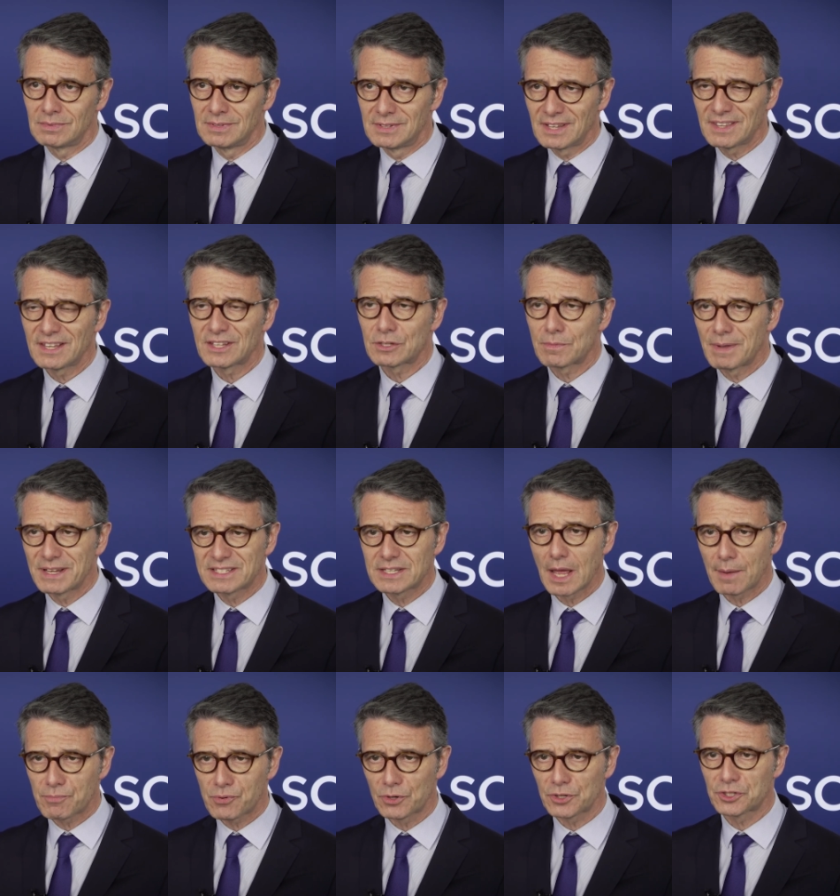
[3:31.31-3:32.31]
this is the best
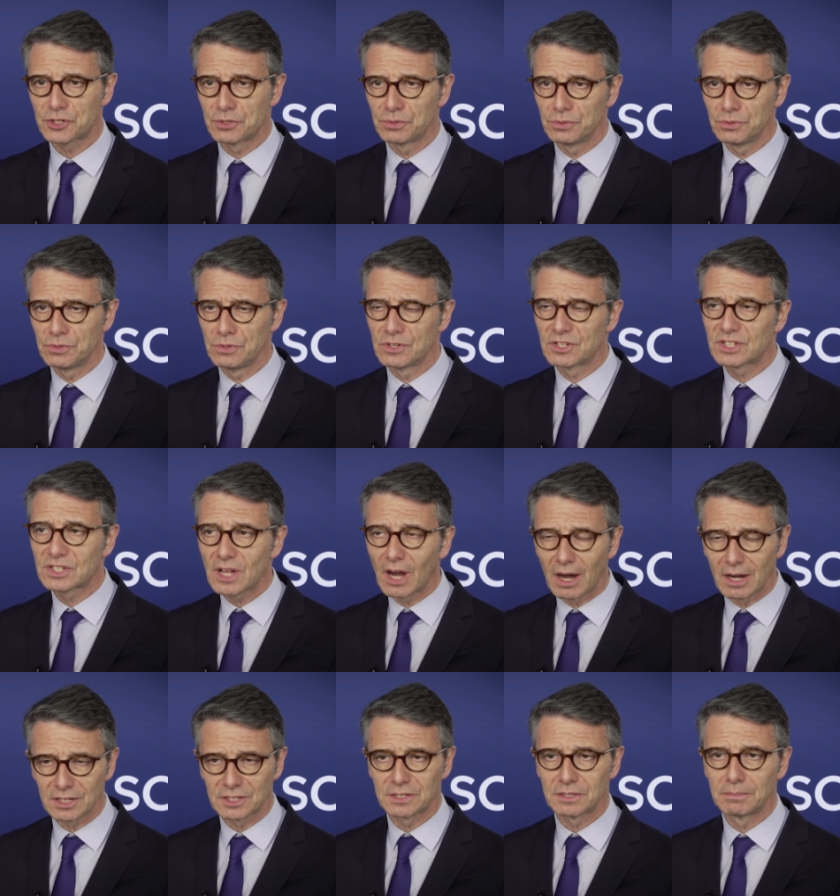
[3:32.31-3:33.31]
approach to
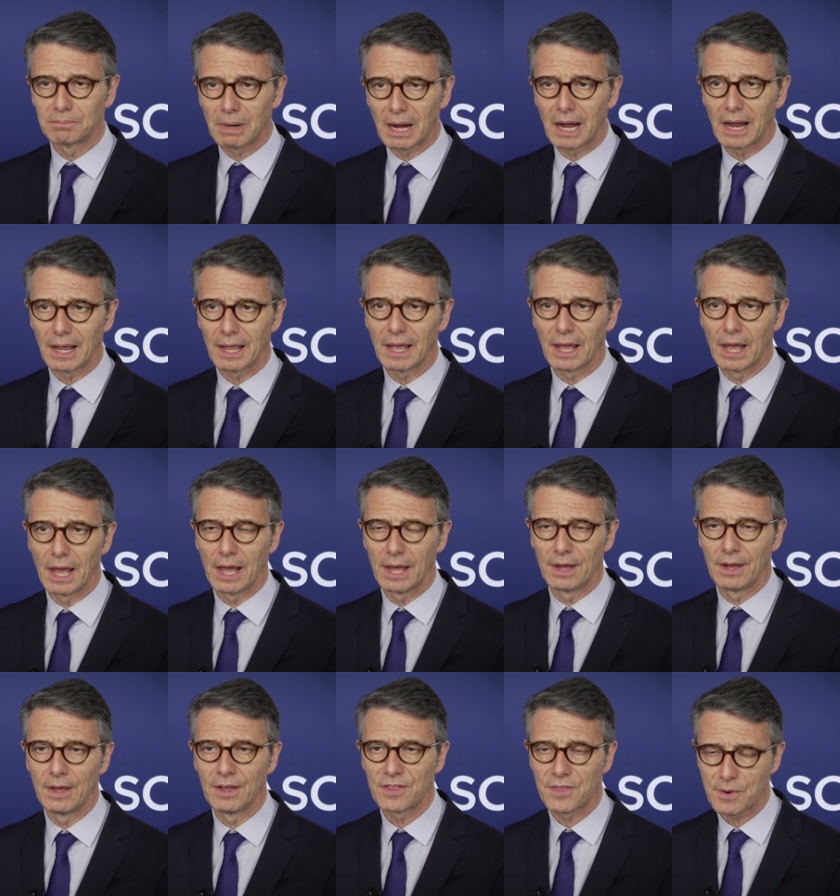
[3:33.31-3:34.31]
start by
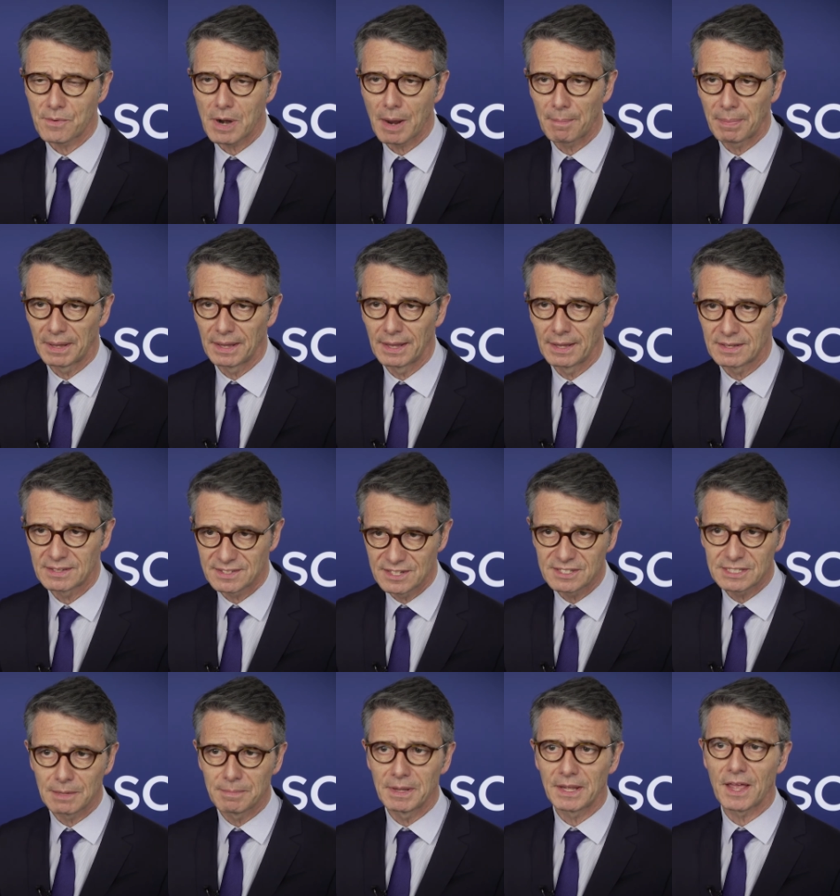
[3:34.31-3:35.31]
a therapy, a
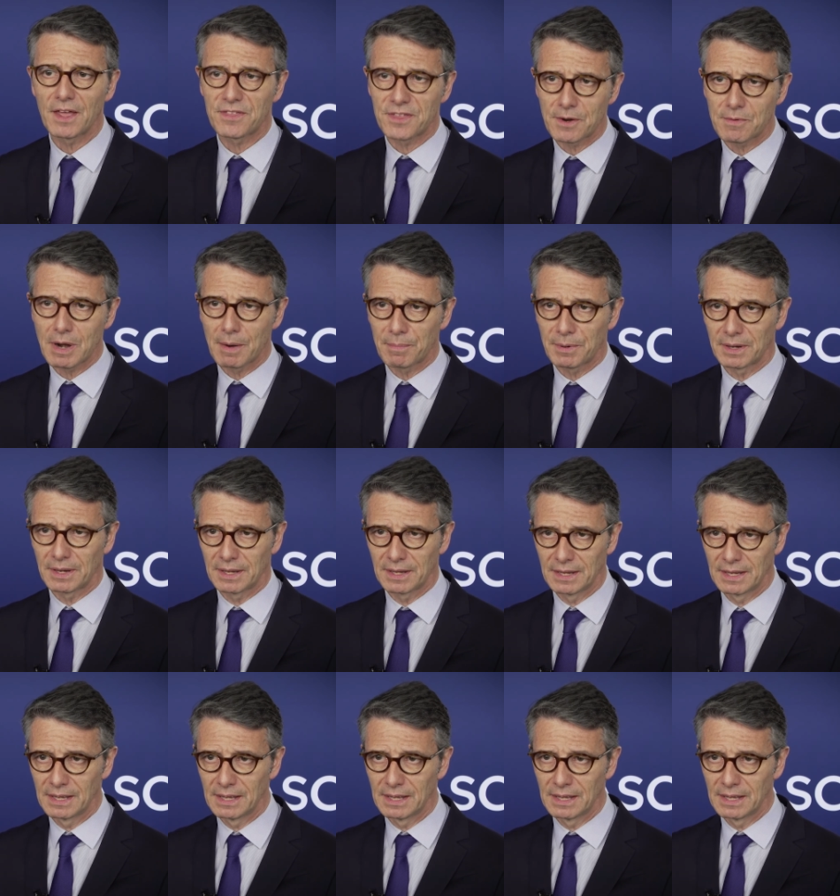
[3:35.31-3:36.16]
systemic therapy.